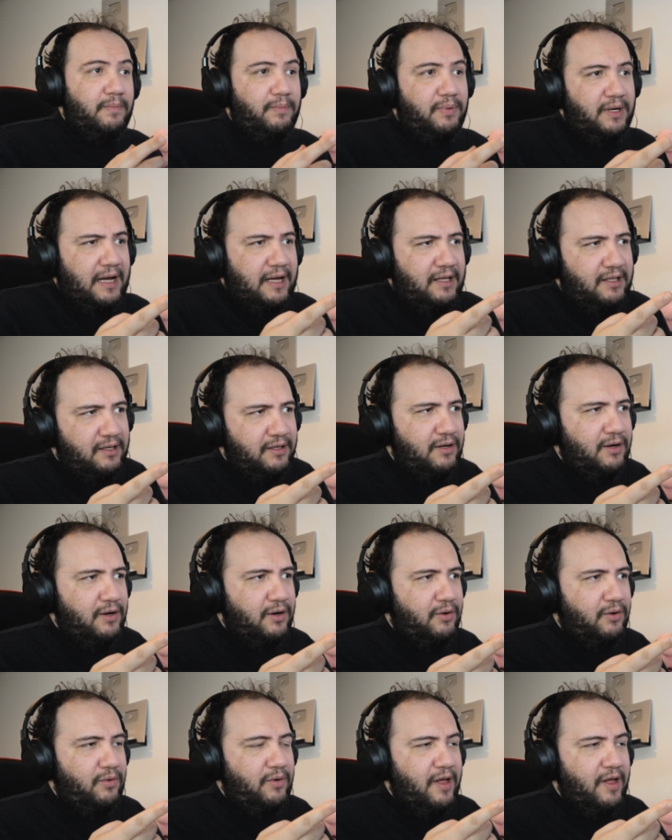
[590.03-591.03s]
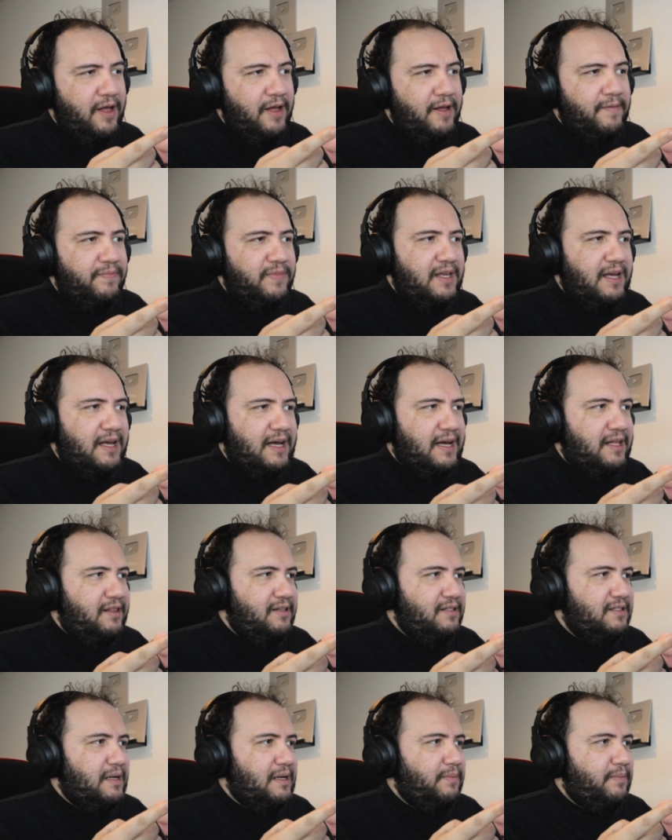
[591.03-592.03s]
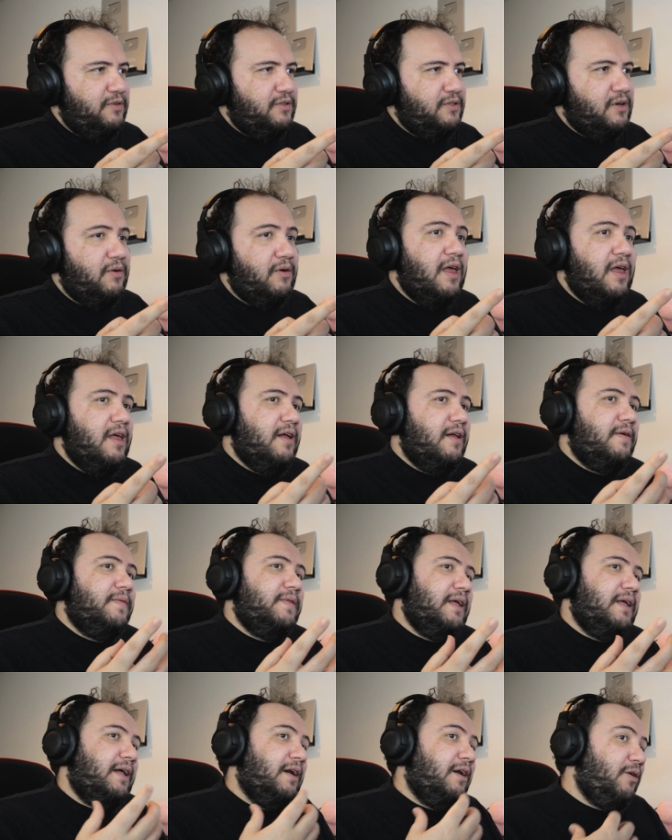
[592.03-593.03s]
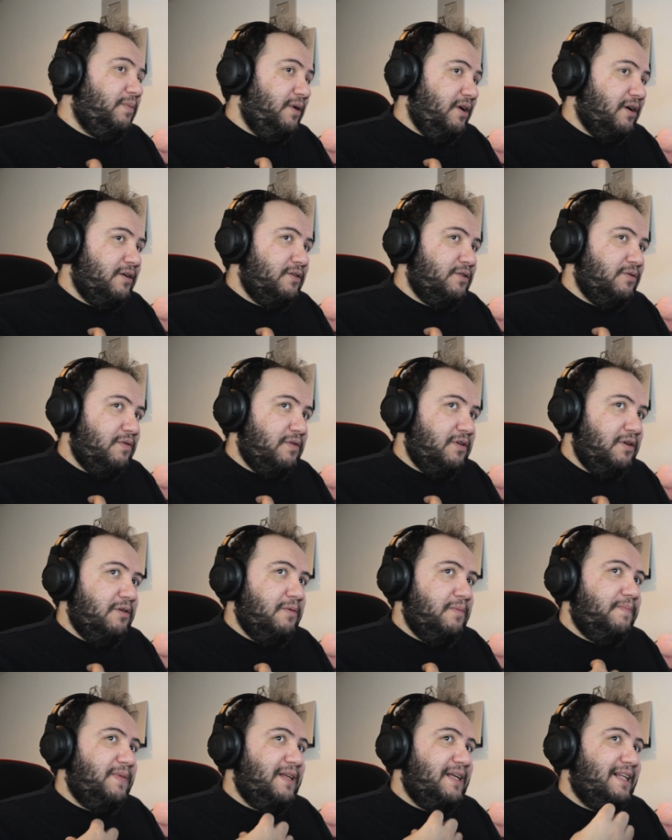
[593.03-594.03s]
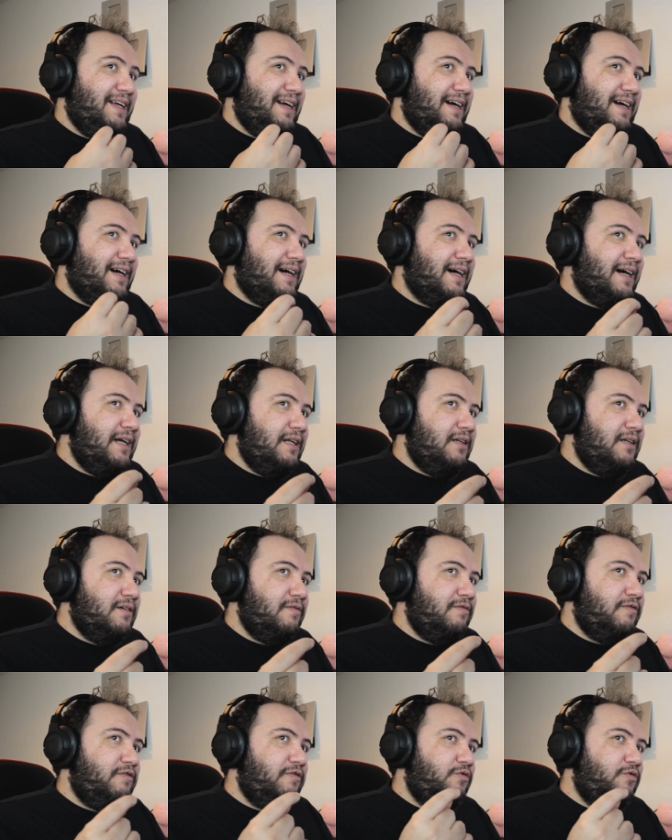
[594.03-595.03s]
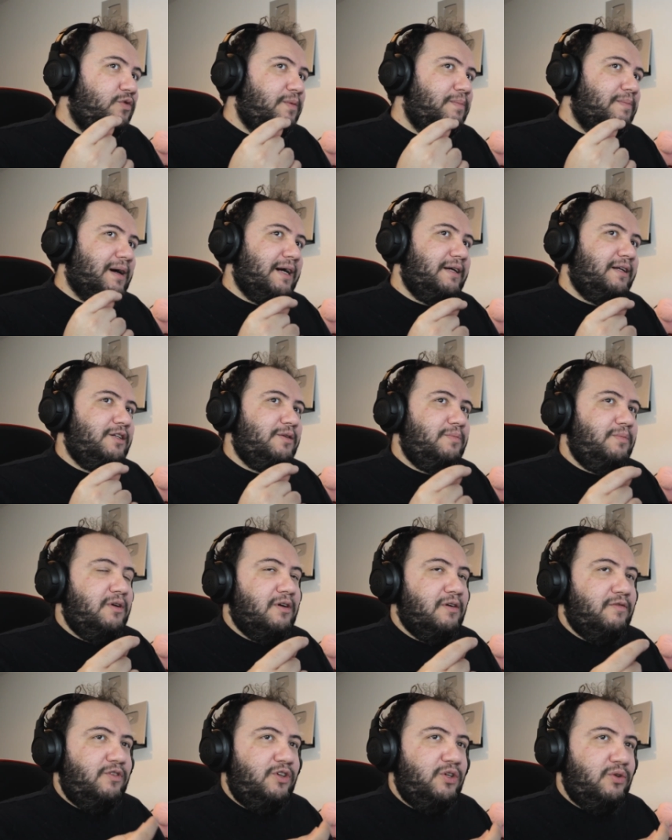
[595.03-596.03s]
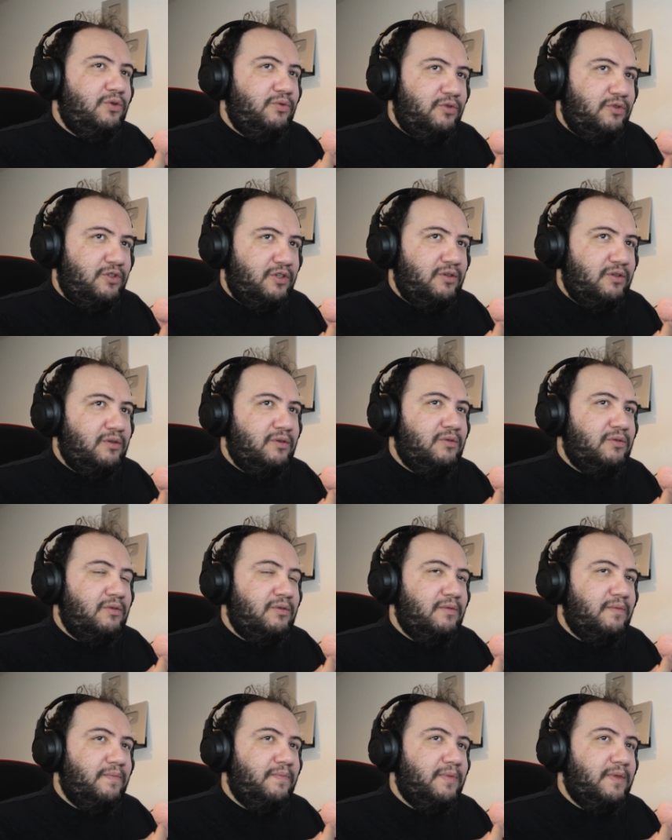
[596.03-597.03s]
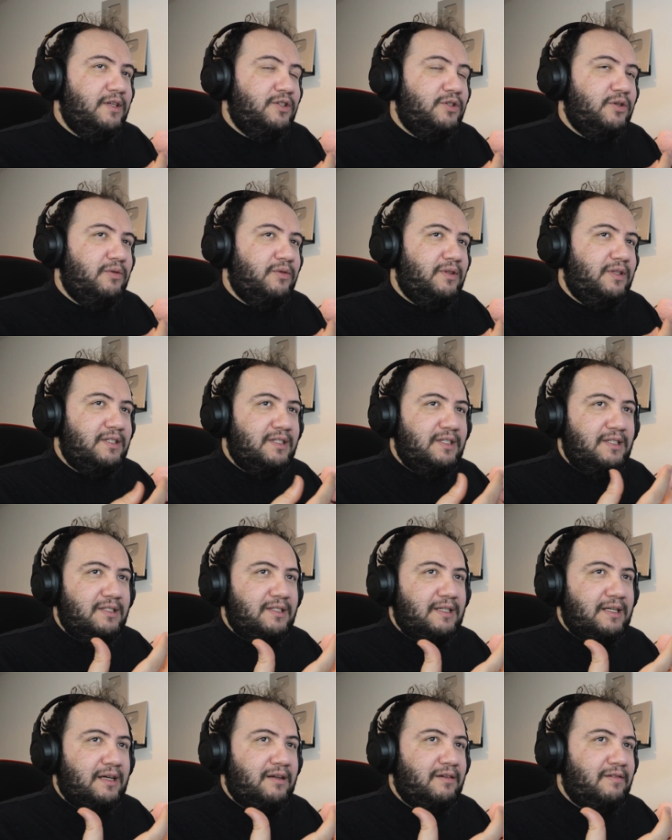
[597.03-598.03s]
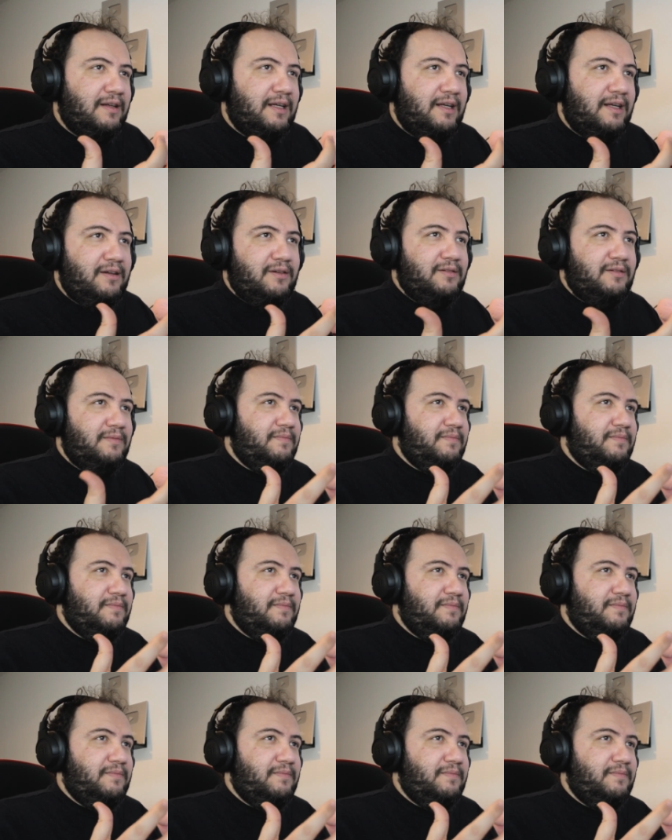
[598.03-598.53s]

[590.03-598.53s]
I didn't know they had this type of song, and I'll be honest with you, it kind of reminded me of U2, so this is kind of like